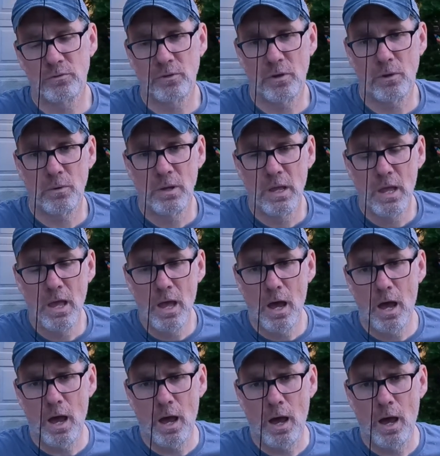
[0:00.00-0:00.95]
So
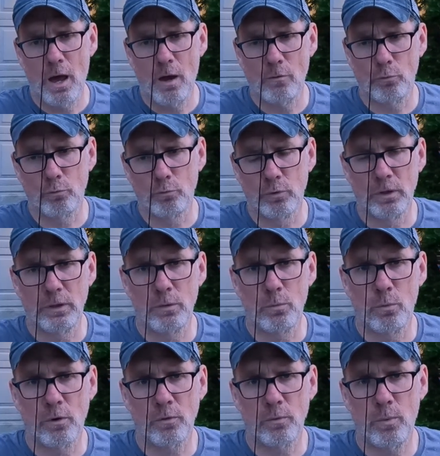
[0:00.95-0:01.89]
really
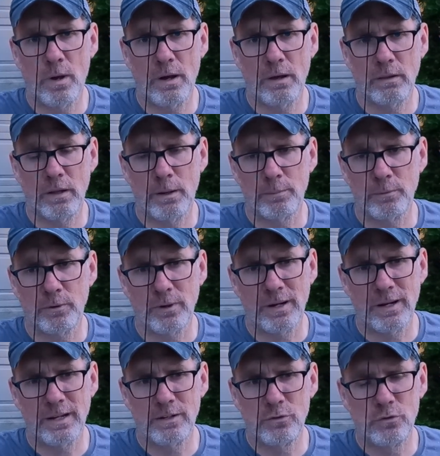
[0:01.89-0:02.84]
worthwhile
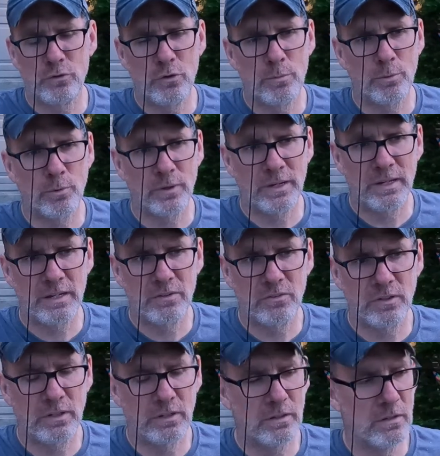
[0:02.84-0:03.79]
upgrade, super
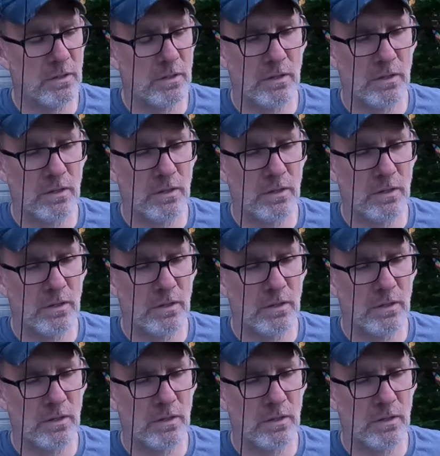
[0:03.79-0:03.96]
easy,